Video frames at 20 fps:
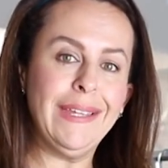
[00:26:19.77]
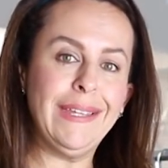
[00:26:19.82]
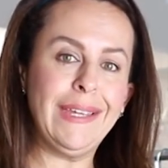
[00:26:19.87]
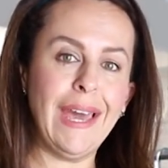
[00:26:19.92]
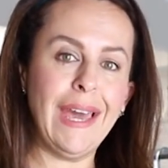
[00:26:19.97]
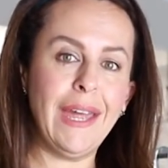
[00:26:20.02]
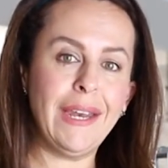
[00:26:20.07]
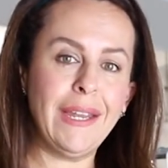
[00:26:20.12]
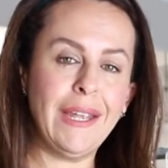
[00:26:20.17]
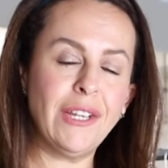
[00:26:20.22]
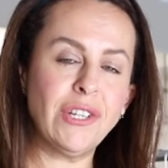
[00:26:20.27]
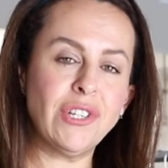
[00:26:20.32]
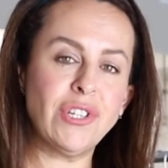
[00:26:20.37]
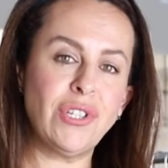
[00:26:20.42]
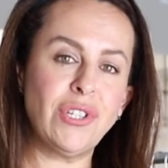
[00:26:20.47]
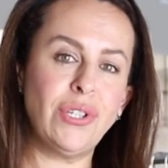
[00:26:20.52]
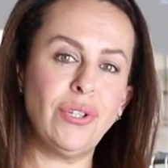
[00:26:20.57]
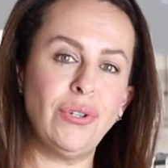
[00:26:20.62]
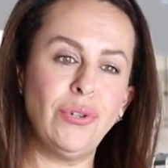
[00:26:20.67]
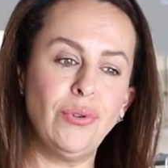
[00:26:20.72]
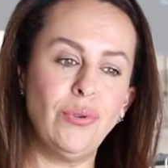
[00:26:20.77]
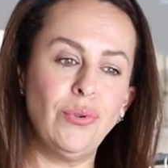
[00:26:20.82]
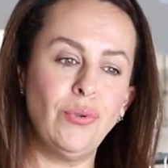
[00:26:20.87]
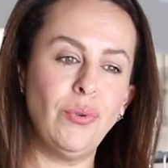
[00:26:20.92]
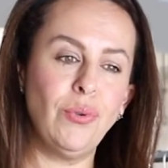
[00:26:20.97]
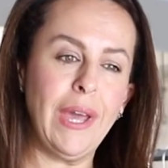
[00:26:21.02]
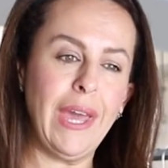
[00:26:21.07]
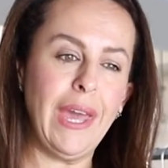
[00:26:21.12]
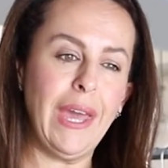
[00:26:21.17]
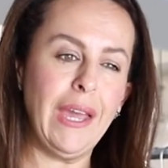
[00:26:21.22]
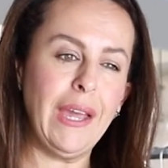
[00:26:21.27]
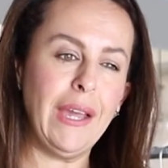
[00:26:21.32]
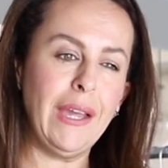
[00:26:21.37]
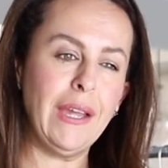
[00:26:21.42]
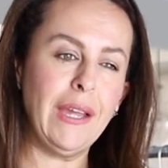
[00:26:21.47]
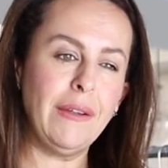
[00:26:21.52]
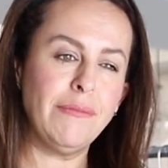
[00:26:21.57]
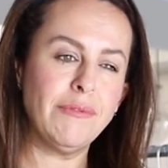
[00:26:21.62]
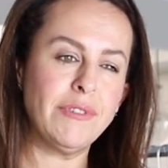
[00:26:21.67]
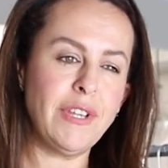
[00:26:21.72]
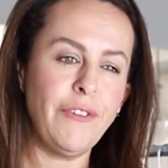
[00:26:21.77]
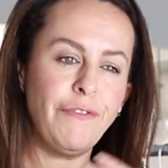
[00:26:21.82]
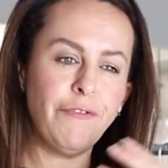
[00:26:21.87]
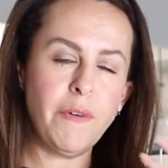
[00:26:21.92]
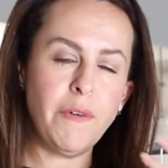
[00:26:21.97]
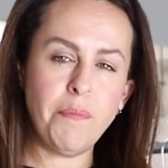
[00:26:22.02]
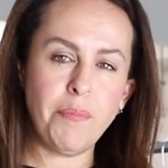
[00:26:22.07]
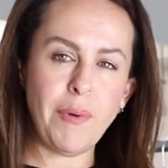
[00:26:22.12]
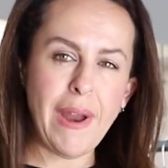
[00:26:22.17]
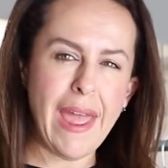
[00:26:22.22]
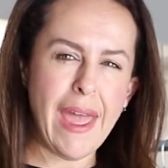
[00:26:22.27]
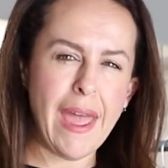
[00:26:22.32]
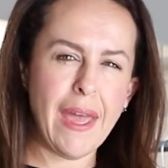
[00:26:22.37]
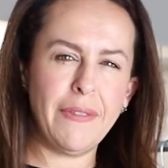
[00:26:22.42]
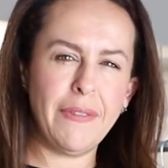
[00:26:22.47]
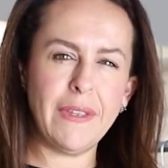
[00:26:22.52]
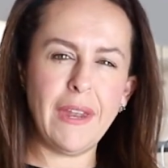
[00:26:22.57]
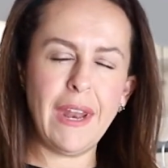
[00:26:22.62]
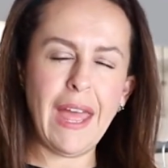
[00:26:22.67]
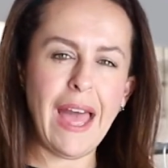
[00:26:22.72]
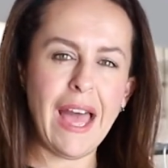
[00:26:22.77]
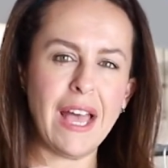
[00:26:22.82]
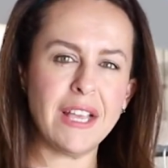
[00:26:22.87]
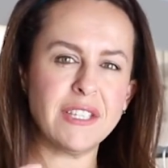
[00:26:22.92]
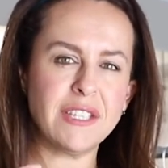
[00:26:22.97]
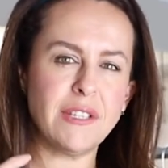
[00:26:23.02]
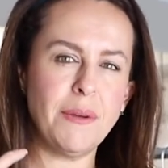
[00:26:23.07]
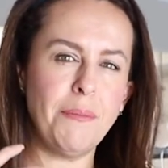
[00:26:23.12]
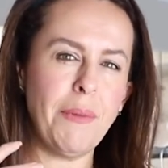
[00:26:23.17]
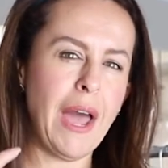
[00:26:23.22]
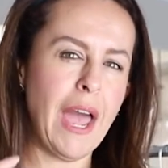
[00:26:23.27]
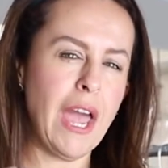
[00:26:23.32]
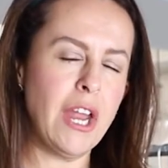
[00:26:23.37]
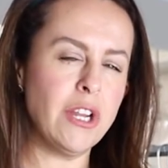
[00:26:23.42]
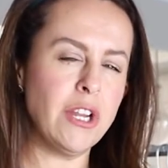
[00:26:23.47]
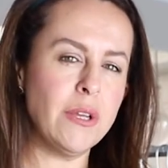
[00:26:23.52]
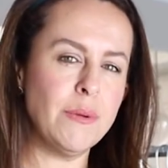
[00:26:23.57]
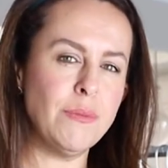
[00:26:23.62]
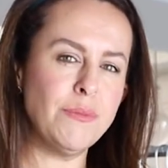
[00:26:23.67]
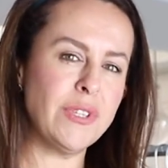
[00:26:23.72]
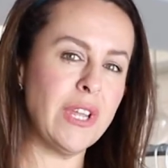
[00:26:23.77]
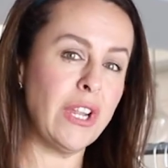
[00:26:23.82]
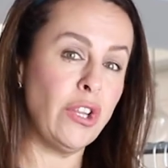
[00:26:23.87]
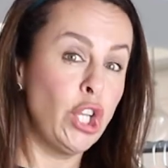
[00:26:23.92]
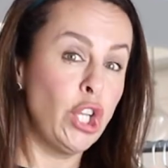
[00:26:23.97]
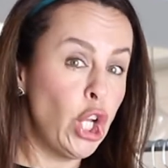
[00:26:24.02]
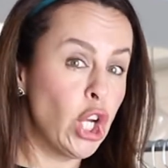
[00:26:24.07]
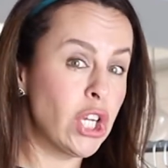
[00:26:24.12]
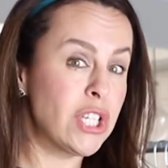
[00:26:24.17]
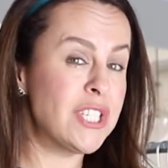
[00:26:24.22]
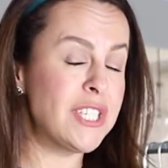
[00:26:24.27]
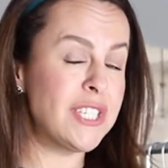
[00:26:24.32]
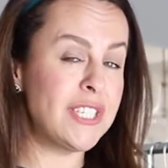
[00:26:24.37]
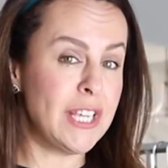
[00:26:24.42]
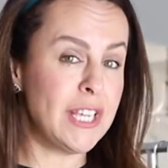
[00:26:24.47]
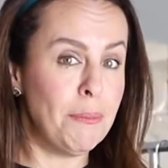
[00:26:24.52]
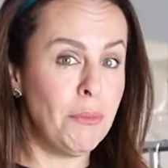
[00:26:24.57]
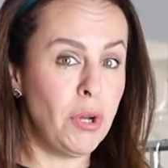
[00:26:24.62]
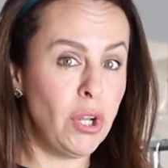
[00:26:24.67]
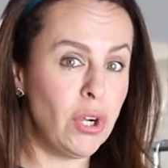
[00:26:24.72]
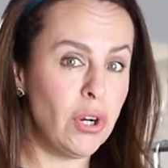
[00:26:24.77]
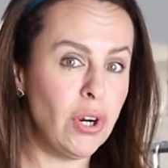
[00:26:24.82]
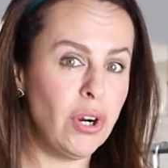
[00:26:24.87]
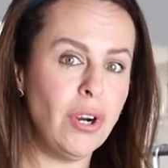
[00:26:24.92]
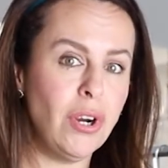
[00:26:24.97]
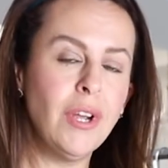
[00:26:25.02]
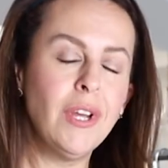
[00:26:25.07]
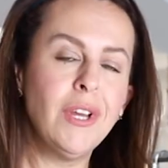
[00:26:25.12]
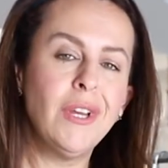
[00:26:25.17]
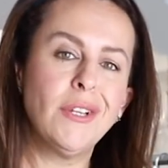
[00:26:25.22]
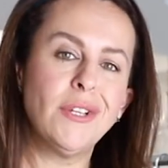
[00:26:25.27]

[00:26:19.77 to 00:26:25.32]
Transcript: get into a different brand that has some items that look similar